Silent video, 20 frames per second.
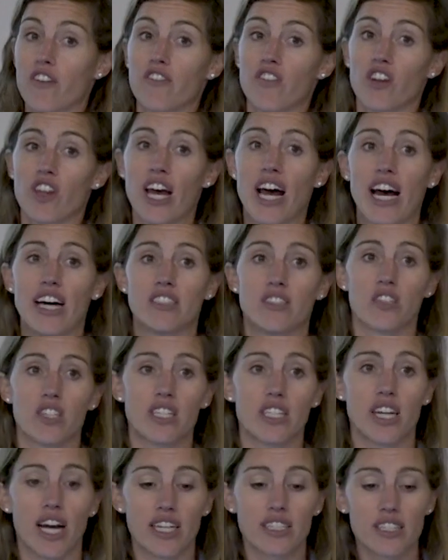for the hazard
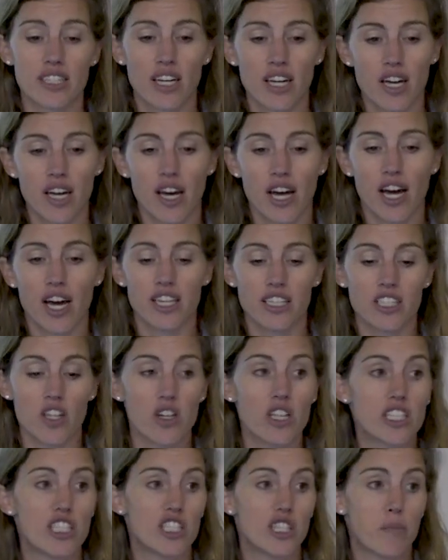index. And so
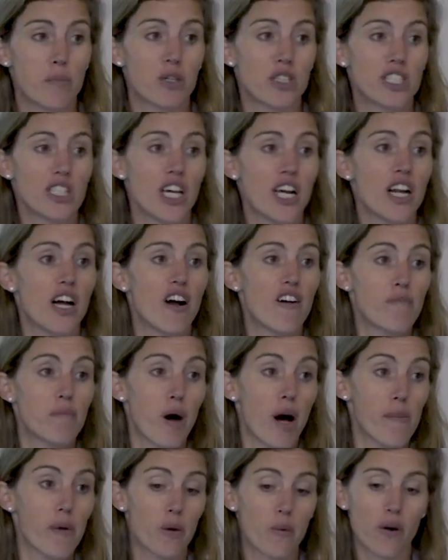this is a percent of
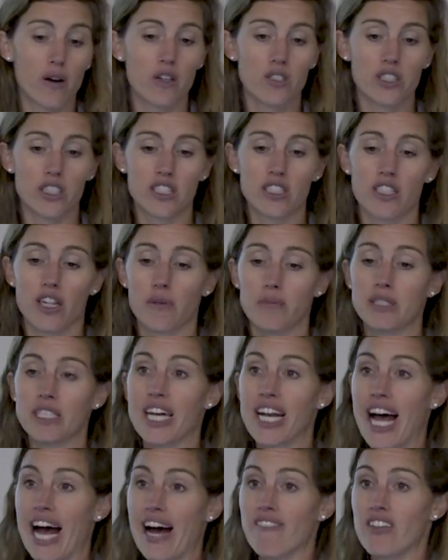public water systems
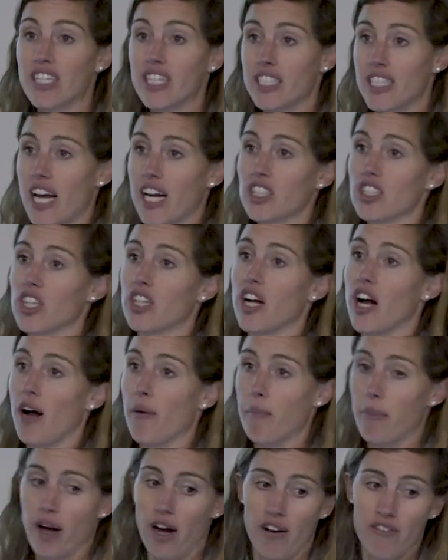that have a detection
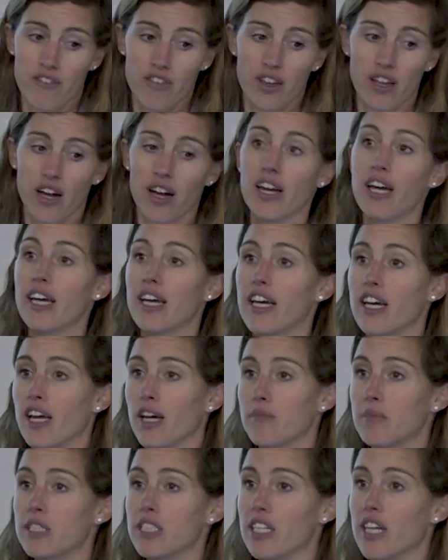above the
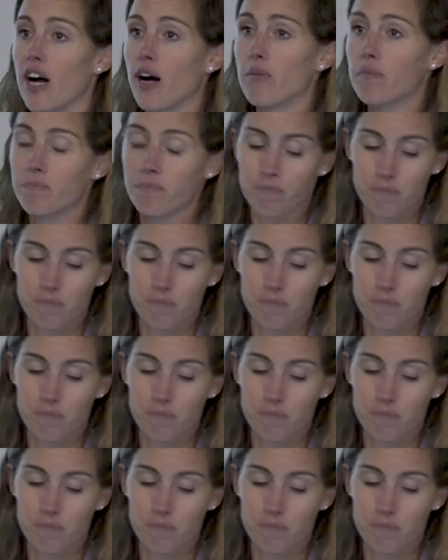MCL.